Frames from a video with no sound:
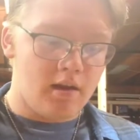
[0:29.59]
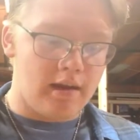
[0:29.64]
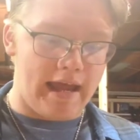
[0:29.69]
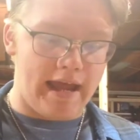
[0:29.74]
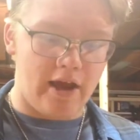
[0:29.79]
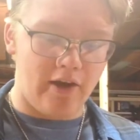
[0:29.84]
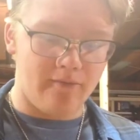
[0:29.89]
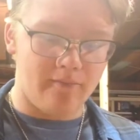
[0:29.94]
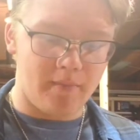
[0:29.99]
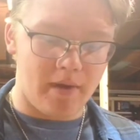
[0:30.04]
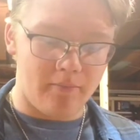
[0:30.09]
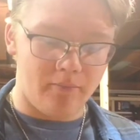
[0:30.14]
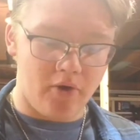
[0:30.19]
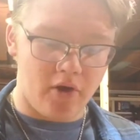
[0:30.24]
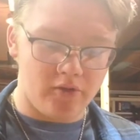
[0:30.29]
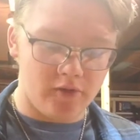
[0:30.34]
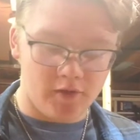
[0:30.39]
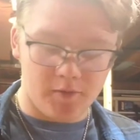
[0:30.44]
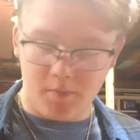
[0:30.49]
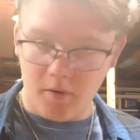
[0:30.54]
Now, my
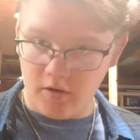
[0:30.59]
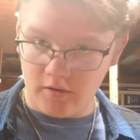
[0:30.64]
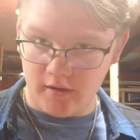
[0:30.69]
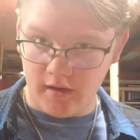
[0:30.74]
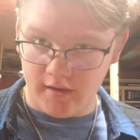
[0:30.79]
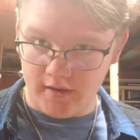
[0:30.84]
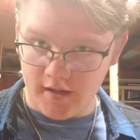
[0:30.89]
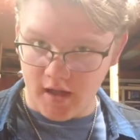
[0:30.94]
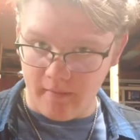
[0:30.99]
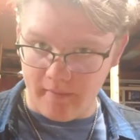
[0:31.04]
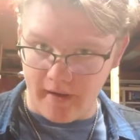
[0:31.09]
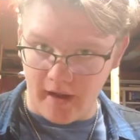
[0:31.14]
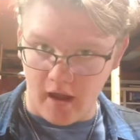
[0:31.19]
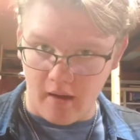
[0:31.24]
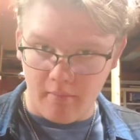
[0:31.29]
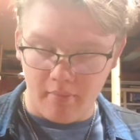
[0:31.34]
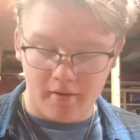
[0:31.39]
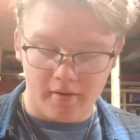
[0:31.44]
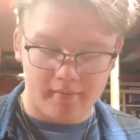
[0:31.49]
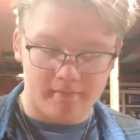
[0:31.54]
brother's birthday is coming
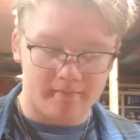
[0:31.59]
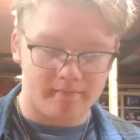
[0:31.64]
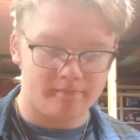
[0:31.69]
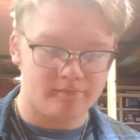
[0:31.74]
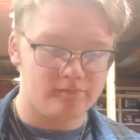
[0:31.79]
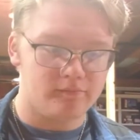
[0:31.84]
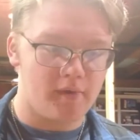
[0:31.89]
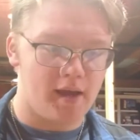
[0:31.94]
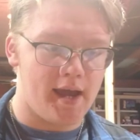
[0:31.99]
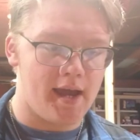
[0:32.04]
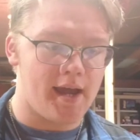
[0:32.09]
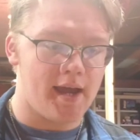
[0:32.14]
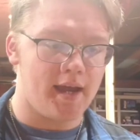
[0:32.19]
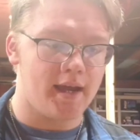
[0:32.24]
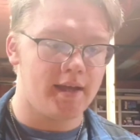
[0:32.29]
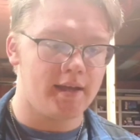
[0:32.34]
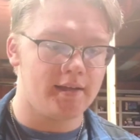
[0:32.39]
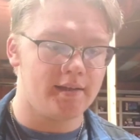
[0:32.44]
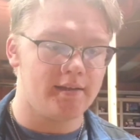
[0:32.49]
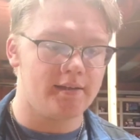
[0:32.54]
up,
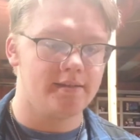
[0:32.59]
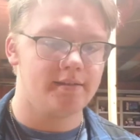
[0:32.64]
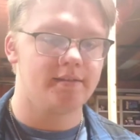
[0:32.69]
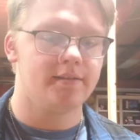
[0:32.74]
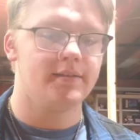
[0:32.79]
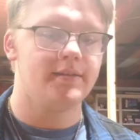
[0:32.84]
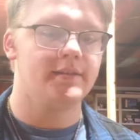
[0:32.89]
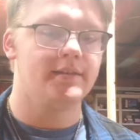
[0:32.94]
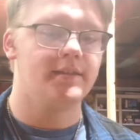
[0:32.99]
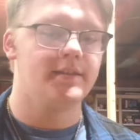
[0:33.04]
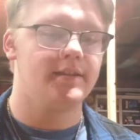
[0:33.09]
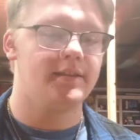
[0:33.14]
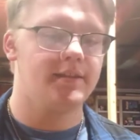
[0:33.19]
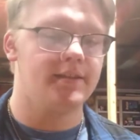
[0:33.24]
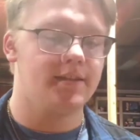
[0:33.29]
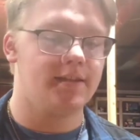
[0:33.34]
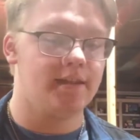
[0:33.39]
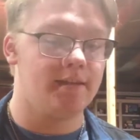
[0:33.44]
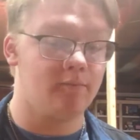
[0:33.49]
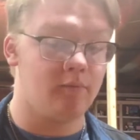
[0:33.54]
and
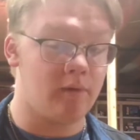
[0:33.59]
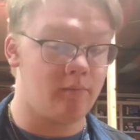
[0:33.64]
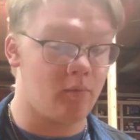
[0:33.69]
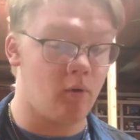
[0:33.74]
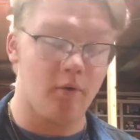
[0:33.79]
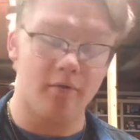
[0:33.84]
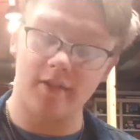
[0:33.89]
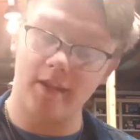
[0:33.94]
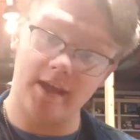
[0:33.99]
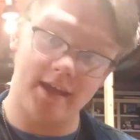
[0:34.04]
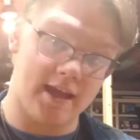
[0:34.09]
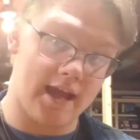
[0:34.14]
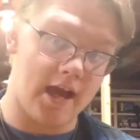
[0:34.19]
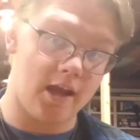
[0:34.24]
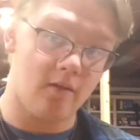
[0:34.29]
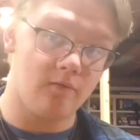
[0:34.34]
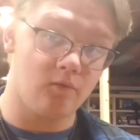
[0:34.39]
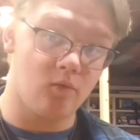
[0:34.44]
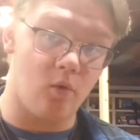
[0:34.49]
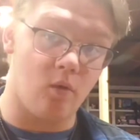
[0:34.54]
we both like
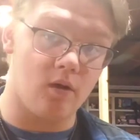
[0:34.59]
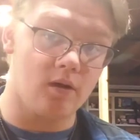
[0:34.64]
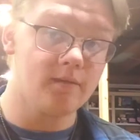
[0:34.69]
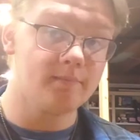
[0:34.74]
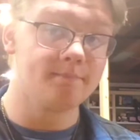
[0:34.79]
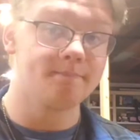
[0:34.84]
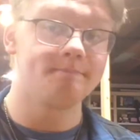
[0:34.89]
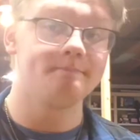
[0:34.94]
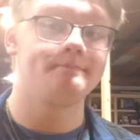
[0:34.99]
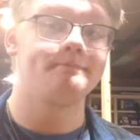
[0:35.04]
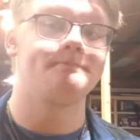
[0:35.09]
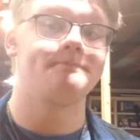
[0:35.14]
God of War.